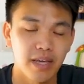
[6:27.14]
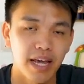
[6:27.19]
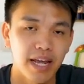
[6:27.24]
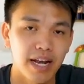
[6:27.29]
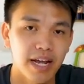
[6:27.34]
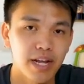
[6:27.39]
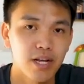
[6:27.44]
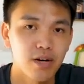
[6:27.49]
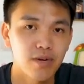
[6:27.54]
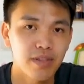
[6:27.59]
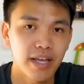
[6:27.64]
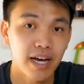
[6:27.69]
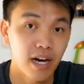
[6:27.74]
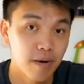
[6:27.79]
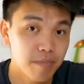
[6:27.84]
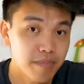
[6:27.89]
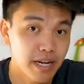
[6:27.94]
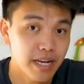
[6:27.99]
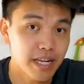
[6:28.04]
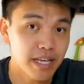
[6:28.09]
and I know that
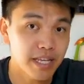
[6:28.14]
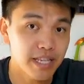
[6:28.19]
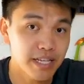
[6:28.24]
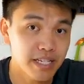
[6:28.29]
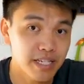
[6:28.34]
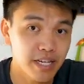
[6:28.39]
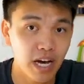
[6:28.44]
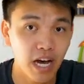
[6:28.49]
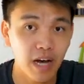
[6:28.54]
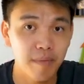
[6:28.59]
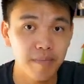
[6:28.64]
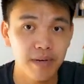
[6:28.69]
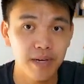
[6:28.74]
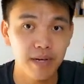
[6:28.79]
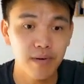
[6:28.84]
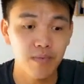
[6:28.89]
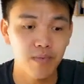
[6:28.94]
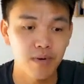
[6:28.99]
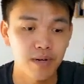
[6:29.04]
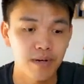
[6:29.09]
updating this
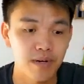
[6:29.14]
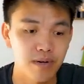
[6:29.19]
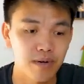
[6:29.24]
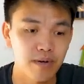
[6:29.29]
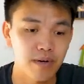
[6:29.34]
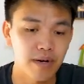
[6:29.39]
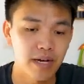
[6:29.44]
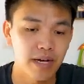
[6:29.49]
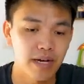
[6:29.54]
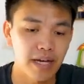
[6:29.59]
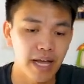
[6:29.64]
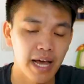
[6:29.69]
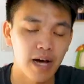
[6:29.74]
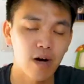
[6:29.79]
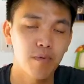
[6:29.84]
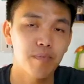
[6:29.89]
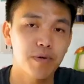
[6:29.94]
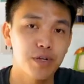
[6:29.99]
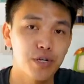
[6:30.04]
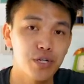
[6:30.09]
copy will
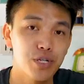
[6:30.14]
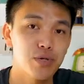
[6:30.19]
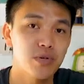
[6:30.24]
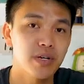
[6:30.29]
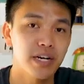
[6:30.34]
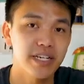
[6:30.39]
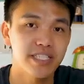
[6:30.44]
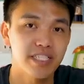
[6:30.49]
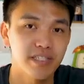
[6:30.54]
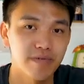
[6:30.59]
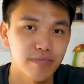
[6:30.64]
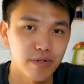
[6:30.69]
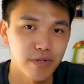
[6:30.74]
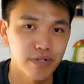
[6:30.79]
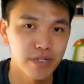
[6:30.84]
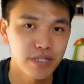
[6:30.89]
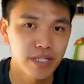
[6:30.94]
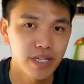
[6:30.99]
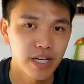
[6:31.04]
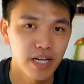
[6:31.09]
help new
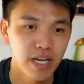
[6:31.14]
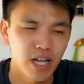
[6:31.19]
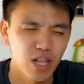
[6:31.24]
customers